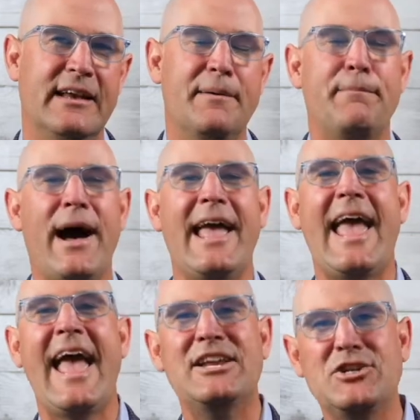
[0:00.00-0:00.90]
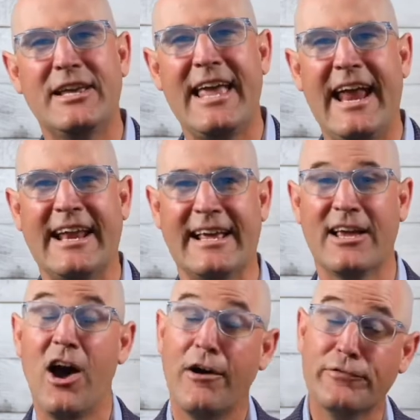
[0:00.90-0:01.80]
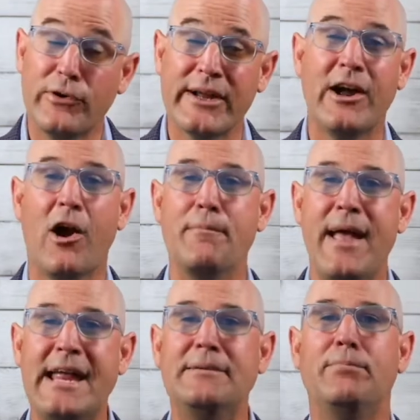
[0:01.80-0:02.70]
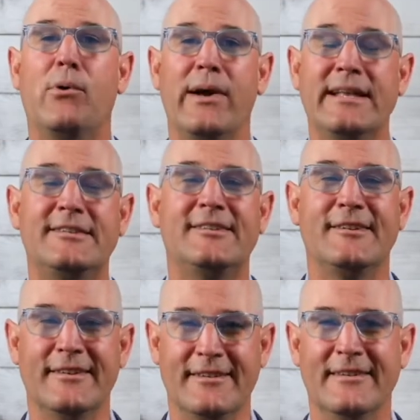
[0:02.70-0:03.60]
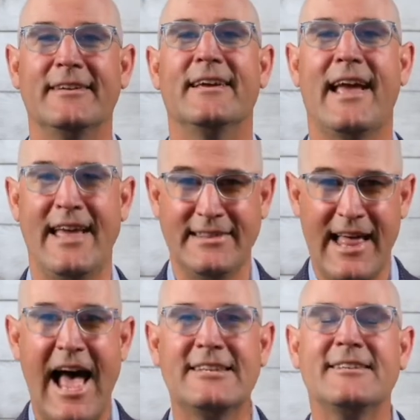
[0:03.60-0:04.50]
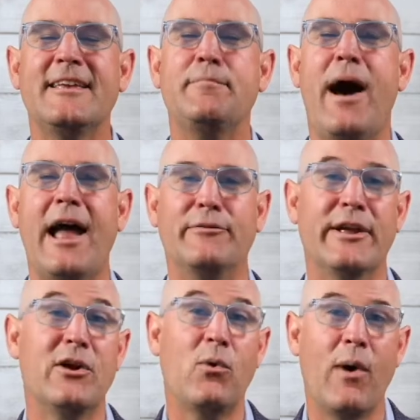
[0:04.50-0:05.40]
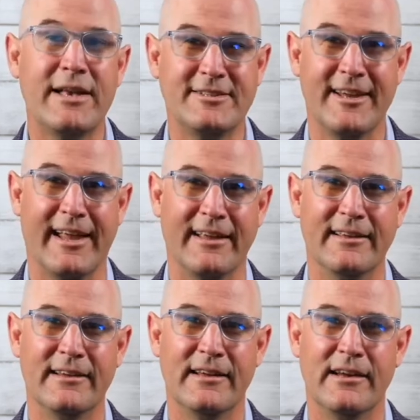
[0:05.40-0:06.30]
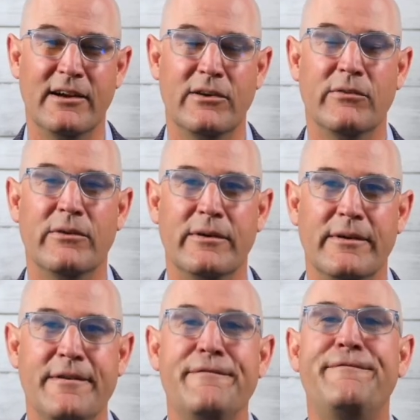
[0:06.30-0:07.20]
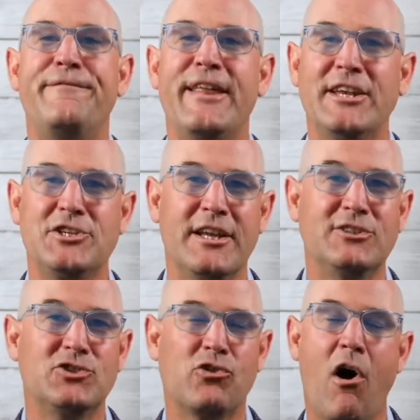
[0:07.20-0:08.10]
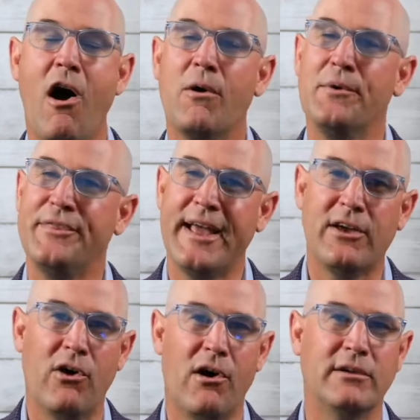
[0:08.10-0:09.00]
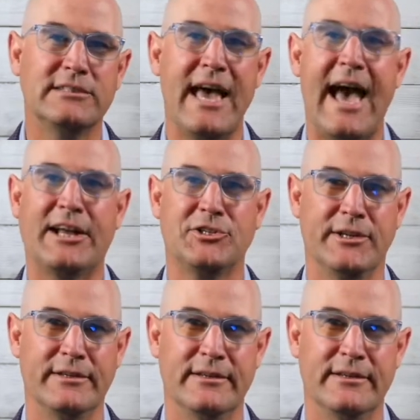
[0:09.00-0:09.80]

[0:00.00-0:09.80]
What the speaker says: By educating, covering our main points. And lastly, by requesting, finishing strong with a call to action.